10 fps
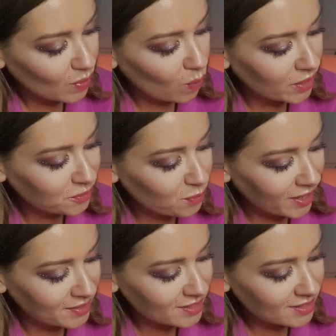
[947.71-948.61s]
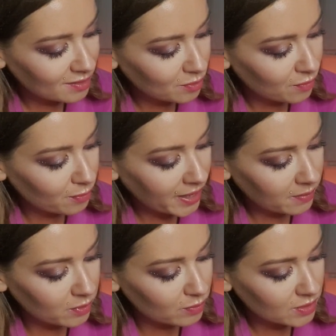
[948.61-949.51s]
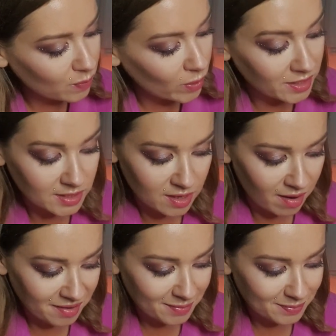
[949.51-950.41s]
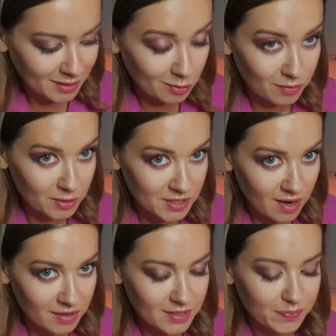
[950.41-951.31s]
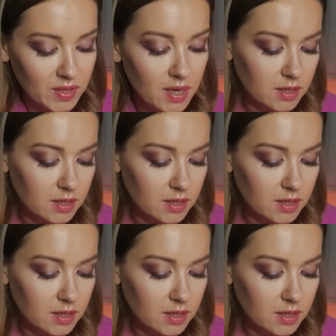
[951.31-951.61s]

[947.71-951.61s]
When it rains, look for rainbows. When it's dark, look for stars.